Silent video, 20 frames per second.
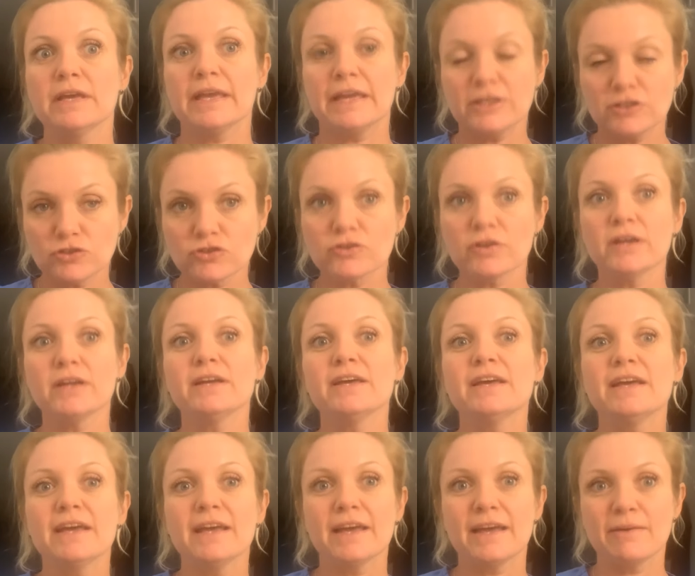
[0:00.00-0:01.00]

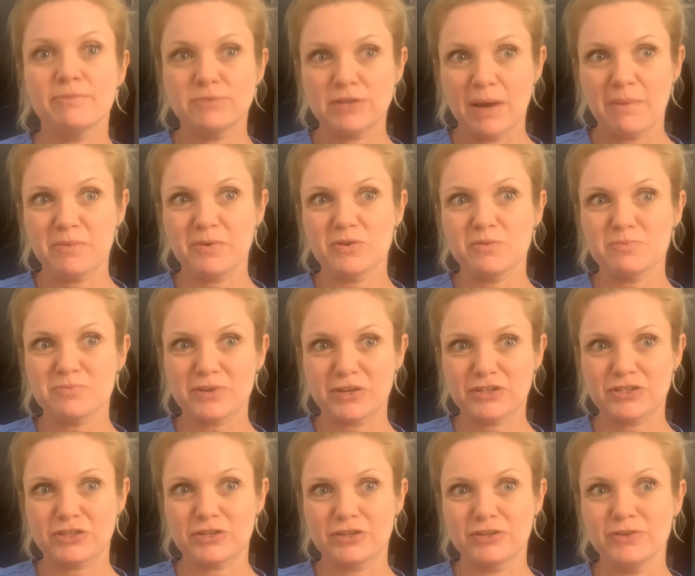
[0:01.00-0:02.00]
intra-abdominal
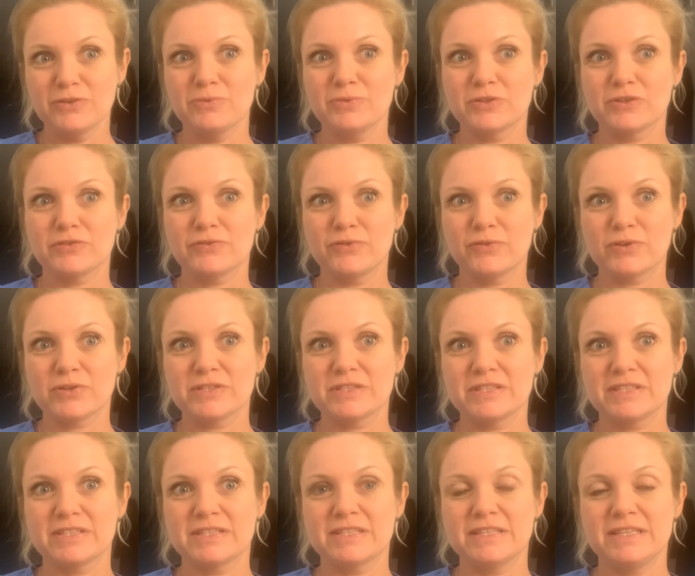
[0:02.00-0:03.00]
pressure, which
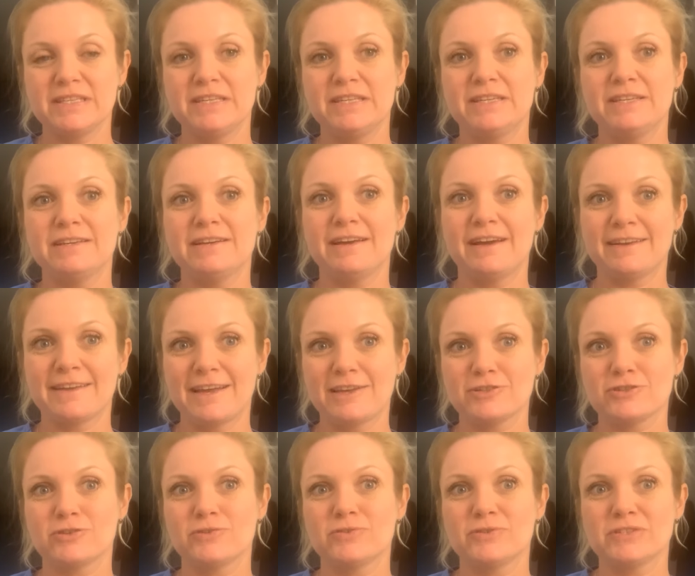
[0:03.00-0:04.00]
forces the
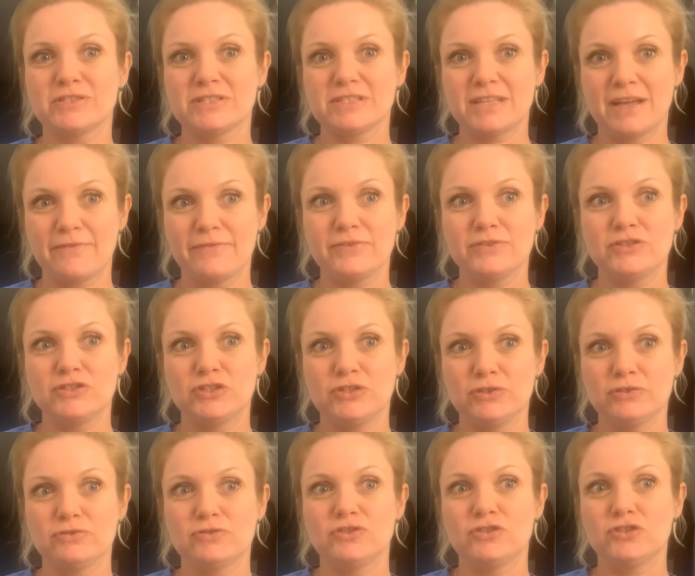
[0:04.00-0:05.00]

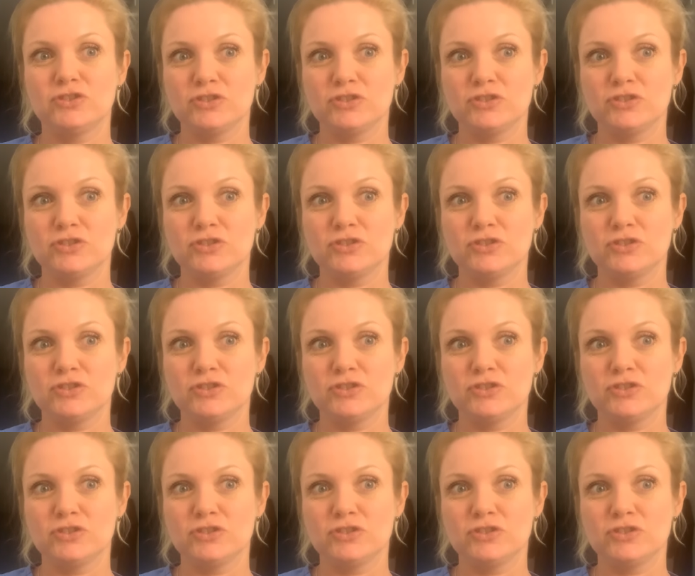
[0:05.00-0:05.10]
gastroesophageal